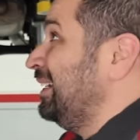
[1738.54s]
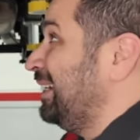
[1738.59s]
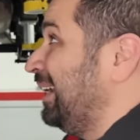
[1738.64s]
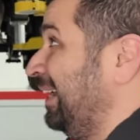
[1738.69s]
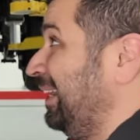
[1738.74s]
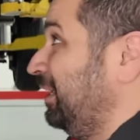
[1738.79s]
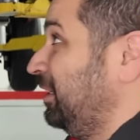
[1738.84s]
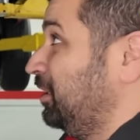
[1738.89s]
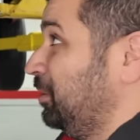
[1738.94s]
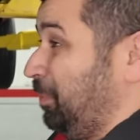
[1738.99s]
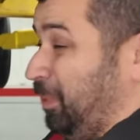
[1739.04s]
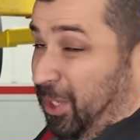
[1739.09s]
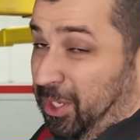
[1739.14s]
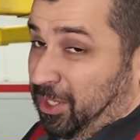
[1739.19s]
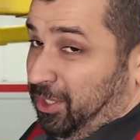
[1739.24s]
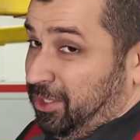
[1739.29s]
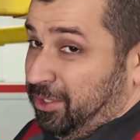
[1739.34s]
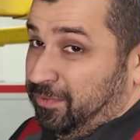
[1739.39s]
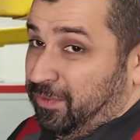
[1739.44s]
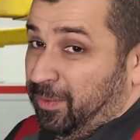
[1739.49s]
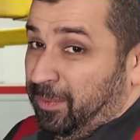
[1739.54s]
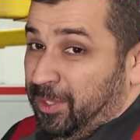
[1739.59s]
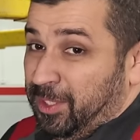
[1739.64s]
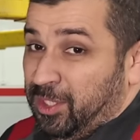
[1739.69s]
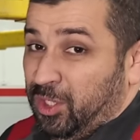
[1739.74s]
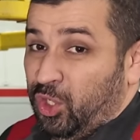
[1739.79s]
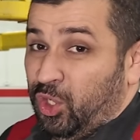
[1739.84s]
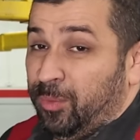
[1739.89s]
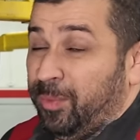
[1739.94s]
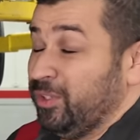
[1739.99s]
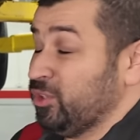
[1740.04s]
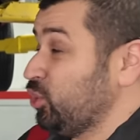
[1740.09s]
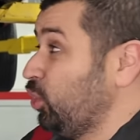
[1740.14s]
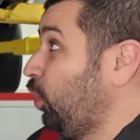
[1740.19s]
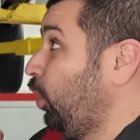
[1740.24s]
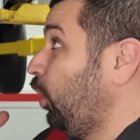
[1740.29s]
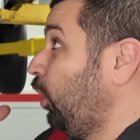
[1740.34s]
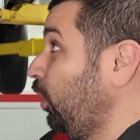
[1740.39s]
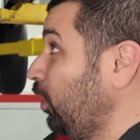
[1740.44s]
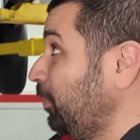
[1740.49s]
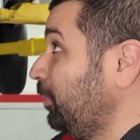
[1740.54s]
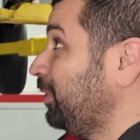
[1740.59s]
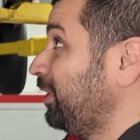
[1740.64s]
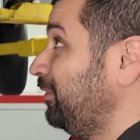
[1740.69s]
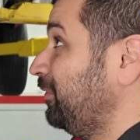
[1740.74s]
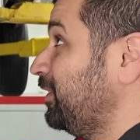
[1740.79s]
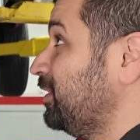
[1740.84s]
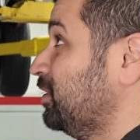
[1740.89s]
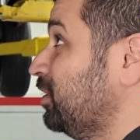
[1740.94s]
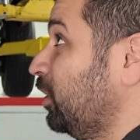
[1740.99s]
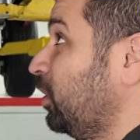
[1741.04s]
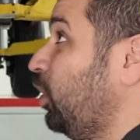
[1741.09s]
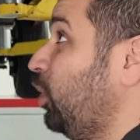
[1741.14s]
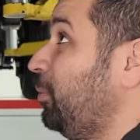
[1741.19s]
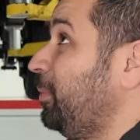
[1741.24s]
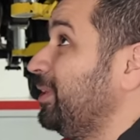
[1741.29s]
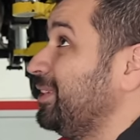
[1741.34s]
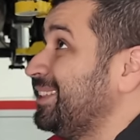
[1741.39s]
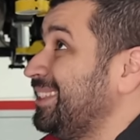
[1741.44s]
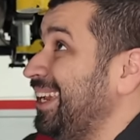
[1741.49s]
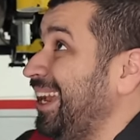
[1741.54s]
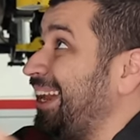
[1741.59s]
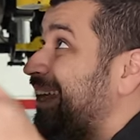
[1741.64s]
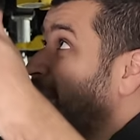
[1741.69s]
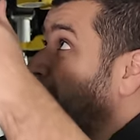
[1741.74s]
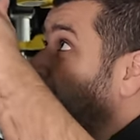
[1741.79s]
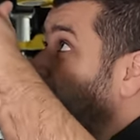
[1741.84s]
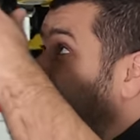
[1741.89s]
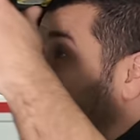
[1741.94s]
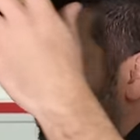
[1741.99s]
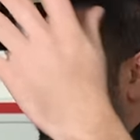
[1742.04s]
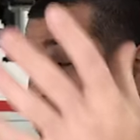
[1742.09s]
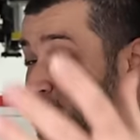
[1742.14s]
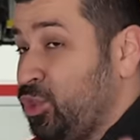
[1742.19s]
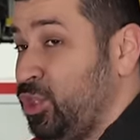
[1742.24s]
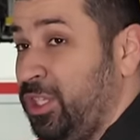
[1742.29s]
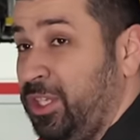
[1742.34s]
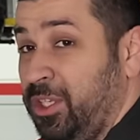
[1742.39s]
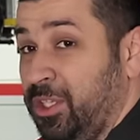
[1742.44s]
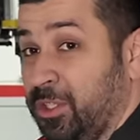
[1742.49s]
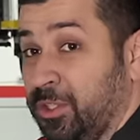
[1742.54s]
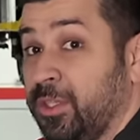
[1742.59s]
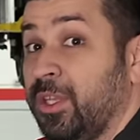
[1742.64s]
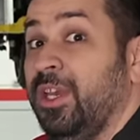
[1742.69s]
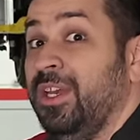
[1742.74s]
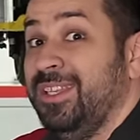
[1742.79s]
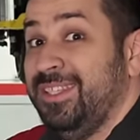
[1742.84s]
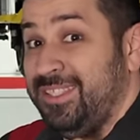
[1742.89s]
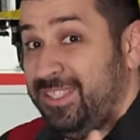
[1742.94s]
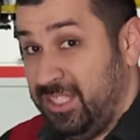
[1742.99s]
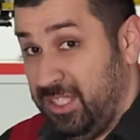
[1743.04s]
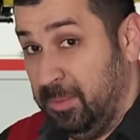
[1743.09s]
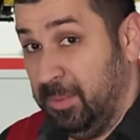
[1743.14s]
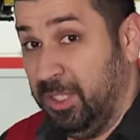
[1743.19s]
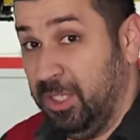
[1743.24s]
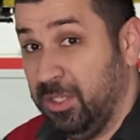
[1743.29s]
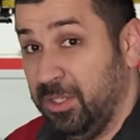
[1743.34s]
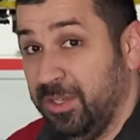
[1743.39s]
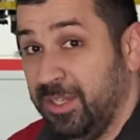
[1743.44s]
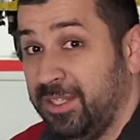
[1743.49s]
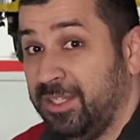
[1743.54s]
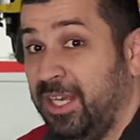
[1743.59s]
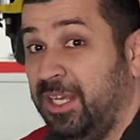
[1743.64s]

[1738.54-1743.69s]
kind of departed from the Tacoma. So all previous Tacomas had a metal shield similar to the